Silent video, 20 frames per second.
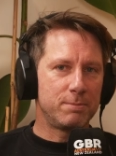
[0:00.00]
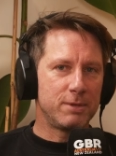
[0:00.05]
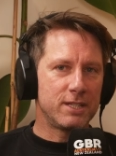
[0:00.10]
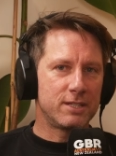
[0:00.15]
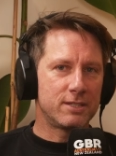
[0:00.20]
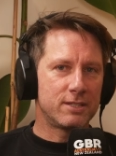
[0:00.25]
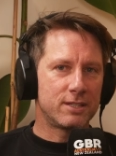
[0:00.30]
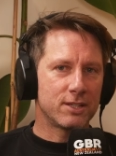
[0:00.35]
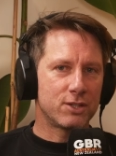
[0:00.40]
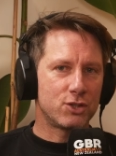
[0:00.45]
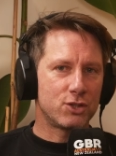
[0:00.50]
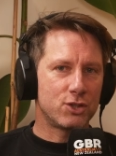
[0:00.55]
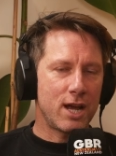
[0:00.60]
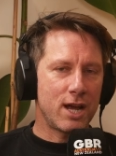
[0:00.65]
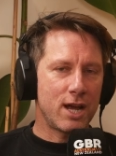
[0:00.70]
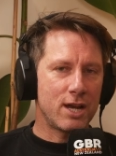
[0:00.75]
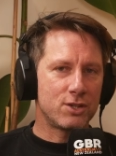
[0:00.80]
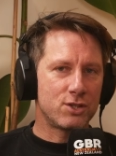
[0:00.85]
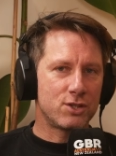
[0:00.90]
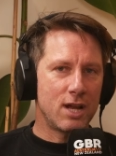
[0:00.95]
Best
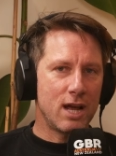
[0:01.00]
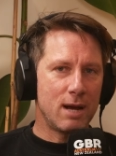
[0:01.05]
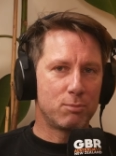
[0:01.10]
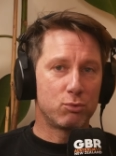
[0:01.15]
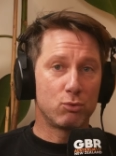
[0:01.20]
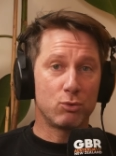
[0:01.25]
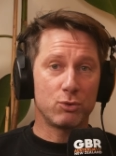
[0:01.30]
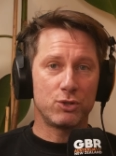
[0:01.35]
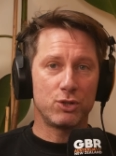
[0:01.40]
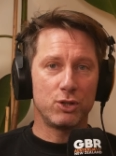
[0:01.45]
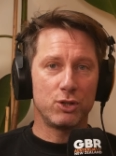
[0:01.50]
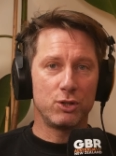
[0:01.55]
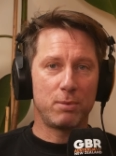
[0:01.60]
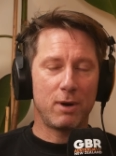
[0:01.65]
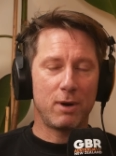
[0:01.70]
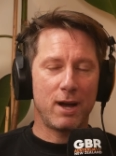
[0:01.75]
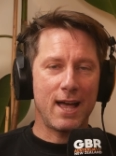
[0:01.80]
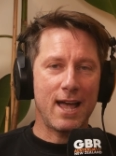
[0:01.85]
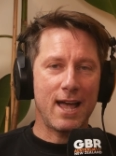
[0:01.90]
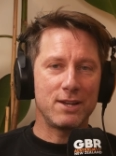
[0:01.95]
Exchange now. Brought to you
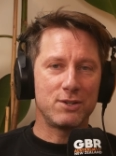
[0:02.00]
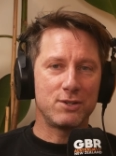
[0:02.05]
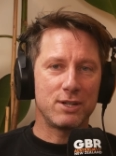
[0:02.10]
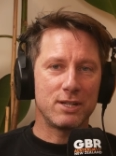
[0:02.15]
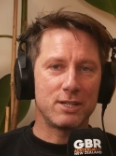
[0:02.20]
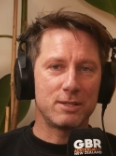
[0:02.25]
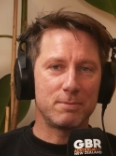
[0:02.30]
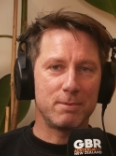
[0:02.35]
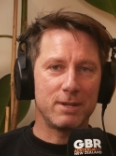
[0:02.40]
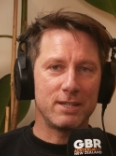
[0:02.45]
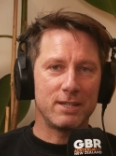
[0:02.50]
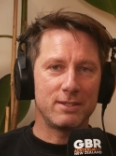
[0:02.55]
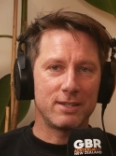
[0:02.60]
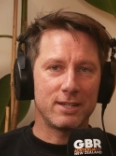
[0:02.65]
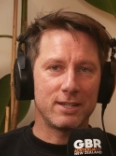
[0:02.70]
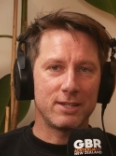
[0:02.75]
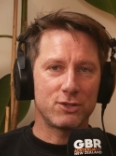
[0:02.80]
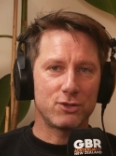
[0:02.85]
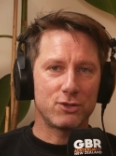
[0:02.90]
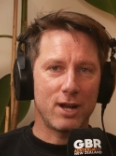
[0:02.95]
by
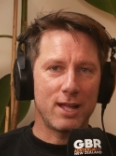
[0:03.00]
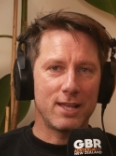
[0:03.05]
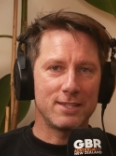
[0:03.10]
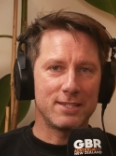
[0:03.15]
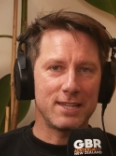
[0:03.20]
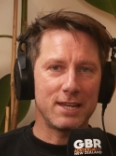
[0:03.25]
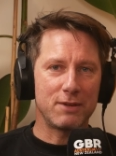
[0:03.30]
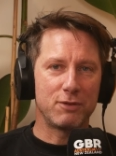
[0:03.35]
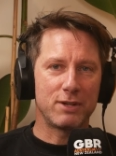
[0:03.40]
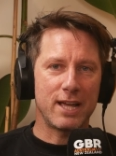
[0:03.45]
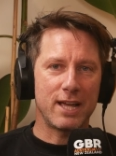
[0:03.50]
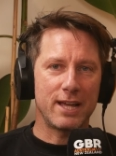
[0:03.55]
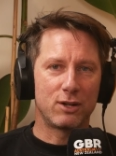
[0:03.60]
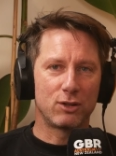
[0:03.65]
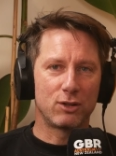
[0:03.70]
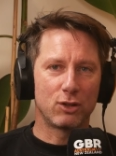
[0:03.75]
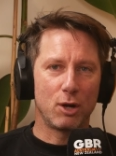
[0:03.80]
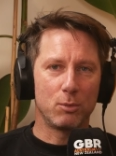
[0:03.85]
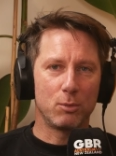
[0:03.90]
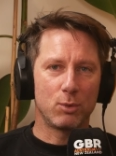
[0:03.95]
HSBC, Australia's everyday
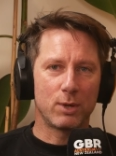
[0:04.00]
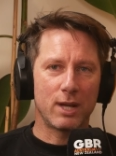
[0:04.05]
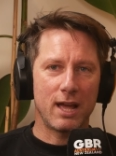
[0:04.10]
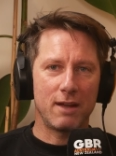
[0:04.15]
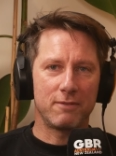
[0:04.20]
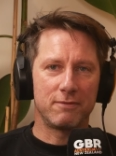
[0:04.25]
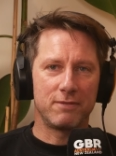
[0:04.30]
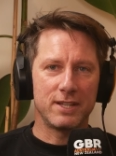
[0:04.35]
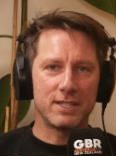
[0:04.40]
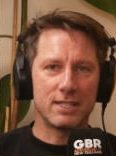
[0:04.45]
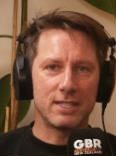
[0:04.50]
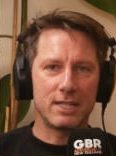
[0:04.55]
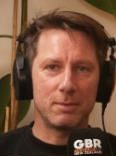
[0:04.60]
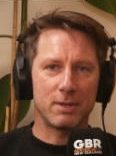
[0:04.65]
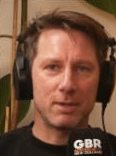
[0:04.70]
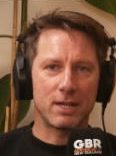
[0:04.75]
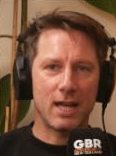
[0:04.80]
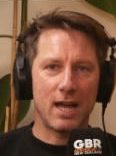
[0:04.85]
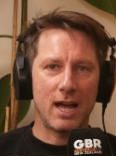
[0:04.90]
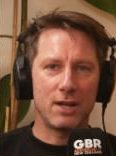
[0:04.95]
global account Visa
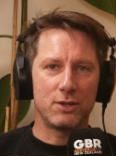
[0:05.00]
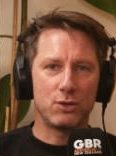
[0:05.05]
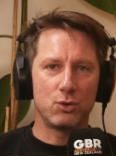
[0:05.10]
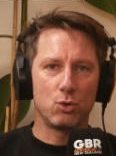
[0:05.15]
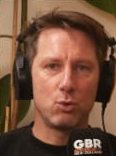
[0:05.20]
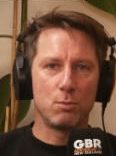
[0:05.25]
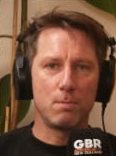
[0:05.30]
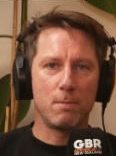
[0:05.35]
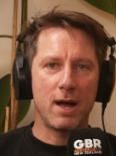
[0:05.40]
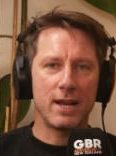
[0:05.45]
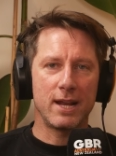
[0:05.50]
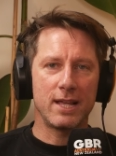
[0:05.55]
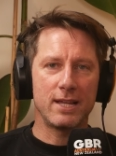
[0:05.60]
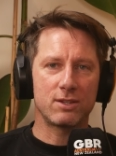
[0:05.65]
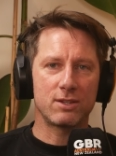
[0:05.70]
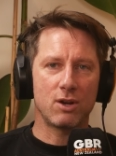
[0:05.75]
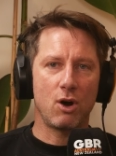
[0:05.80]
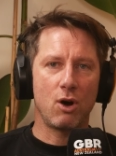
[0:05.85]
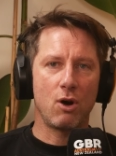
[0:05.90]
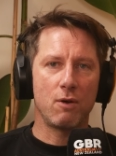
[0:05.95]
debit card. Your
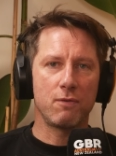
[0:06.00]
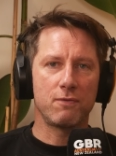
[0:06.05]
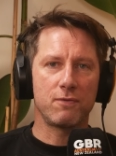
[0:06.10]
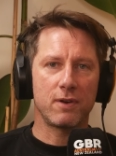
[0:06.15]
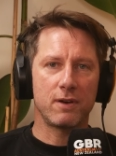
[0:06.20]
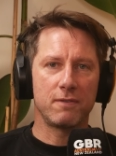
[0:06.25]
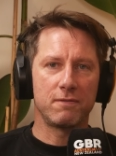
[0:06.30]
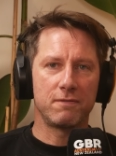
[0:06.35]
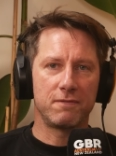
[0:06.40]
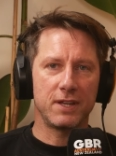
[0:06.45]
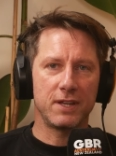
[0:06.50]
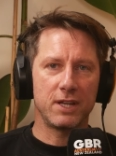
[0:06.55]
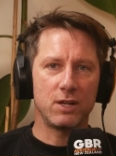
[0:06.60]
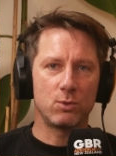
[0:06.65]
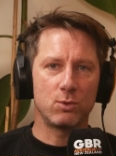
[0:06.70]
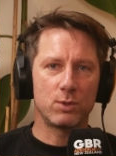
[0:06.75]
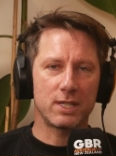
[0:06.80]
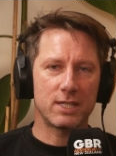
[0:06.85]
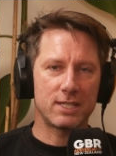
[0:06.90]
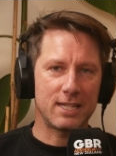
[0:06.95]
money's
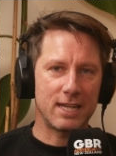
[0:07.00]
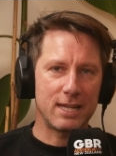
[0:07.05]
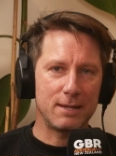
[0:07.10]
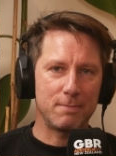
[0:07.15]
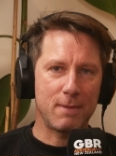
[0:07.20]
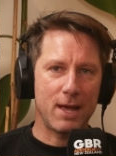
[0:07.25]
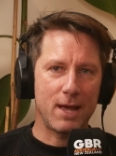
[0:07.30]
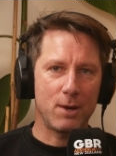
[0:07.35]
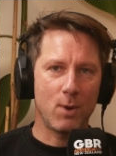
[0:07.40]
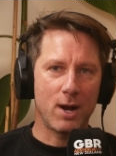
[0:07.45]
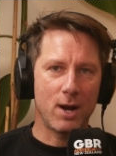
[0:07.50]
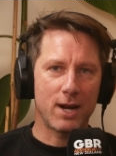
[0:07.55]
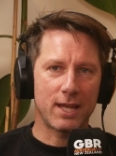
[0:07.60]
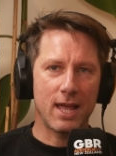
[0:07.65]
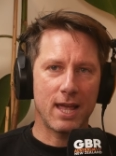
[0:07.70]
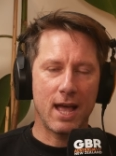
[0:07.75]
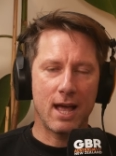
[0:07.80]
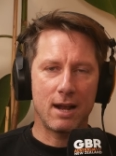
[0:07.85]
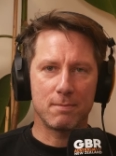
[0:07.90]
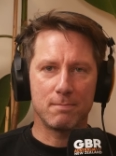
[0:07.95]
off-field teammate. One
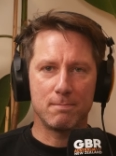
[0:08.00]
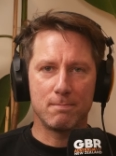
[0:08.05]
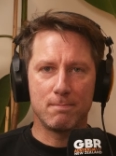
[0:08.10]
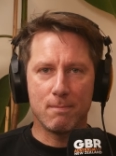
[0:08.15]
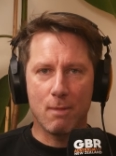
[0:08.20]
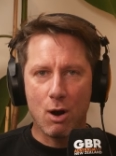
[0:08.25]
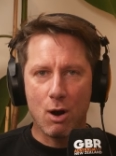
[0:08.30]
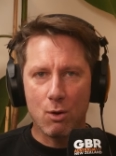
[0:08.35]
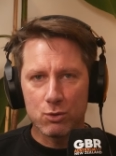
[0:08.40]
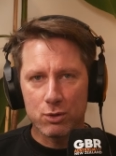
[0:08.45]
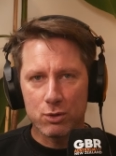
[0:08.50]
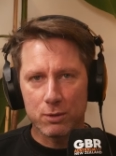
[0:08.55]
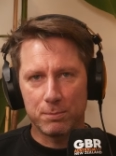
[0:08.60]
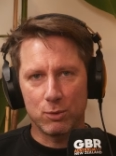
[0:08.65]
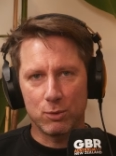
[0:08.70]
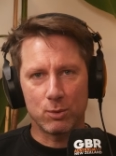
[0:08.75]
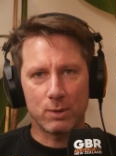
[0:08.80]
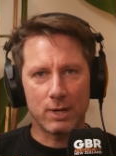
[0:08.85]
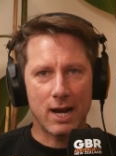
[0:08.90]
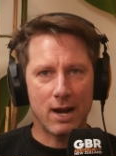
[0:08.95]
account,
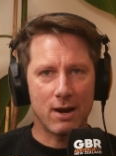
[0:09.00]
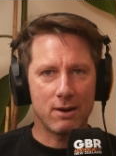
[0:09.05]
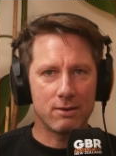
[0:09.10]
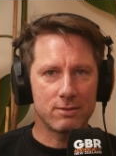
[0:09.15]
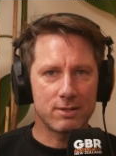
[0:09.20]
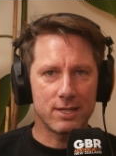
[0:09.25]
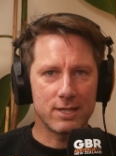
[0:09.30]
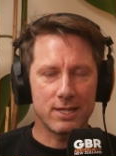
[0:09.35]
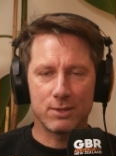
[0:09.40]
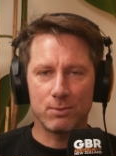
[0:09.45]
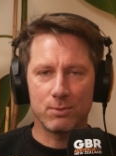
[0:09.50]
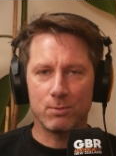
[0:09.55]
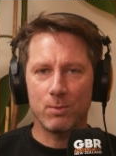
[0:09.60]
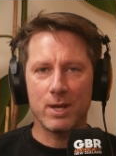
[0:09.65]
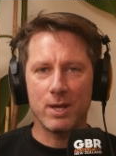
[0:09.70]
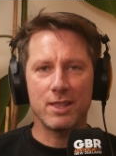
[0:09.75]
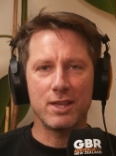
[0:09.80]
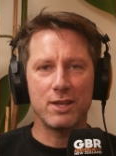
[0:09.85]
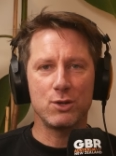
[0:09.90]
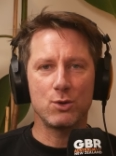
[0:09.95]
multiple currencies,
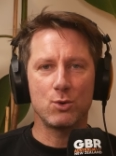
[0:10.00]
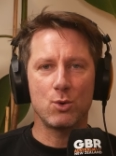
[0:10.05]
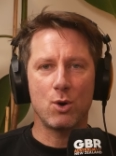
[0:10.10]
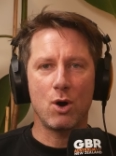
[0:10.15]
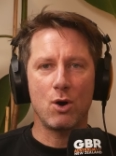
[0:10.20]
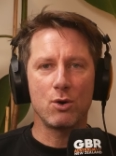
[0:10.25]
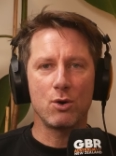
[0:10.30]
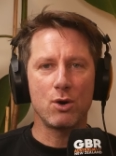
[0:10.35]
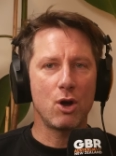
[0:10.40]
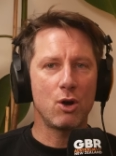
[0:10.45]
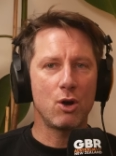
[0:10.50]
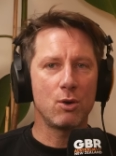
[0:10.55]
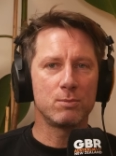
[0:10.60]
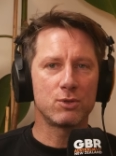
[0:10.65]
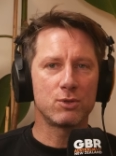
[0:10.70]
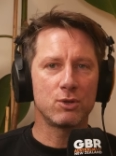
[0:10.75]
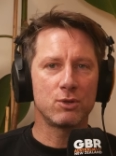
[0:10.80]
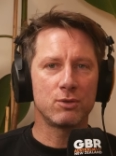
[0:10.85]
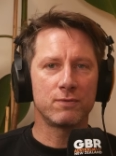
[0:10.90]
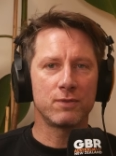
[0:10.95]
whether you're on home
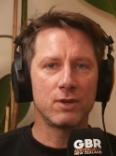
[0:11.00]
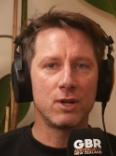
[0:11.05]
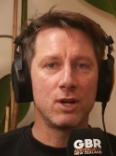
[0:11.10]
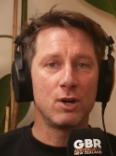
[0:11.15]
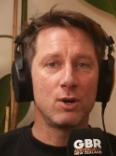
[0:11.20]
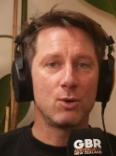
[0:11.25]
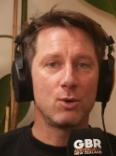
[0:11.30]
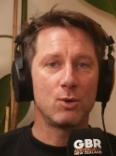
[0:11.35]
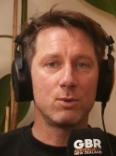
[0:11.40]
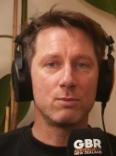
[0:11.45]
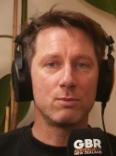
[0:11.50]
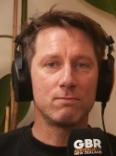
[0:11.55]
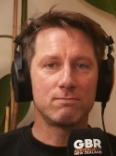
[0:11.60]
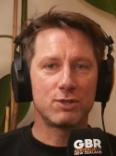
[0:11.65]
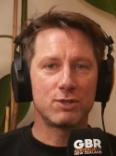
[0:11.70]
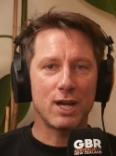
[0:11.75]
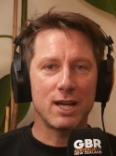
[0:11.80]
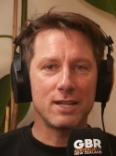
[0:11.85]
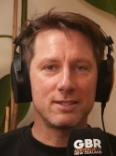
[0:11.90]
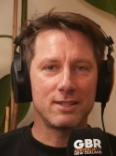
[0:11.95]
turf or
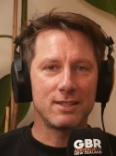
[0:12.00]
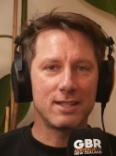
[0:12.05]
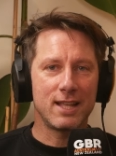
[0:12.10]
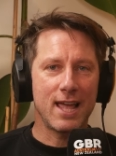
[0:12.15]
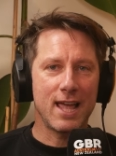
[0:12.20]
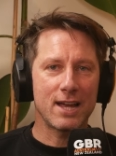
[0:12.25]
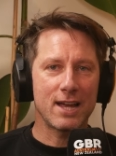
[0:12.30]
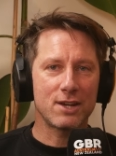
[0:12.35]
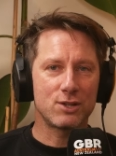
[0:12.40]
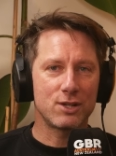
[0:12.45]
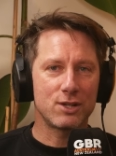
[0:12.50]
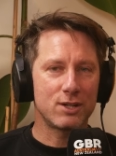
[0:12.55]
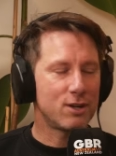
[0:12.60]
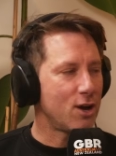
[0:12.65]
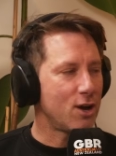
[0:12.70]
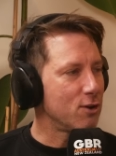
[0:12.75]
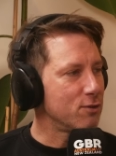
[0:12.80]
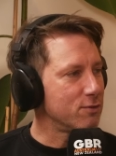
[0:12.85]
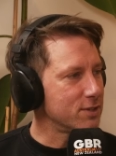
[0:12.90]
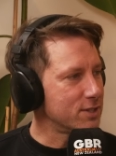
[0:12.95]
chasing the action
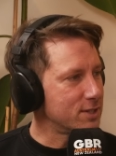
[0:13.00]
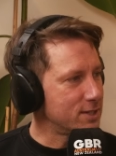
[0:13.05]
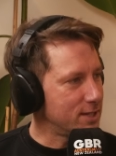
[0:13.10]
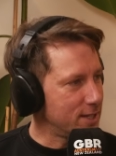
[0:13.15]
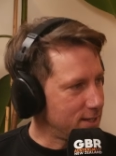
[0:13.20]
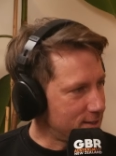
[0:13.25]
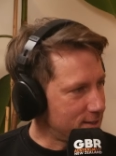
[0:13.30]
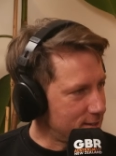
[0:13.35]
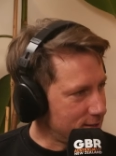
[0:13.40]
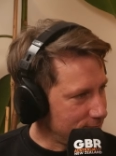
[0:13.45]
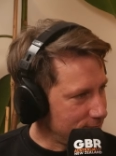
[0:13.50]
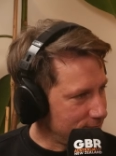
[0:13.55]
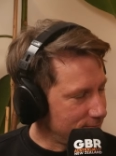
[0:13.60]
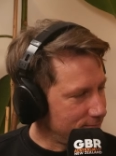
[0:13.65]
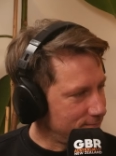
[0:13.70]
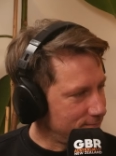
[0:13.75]
overseas.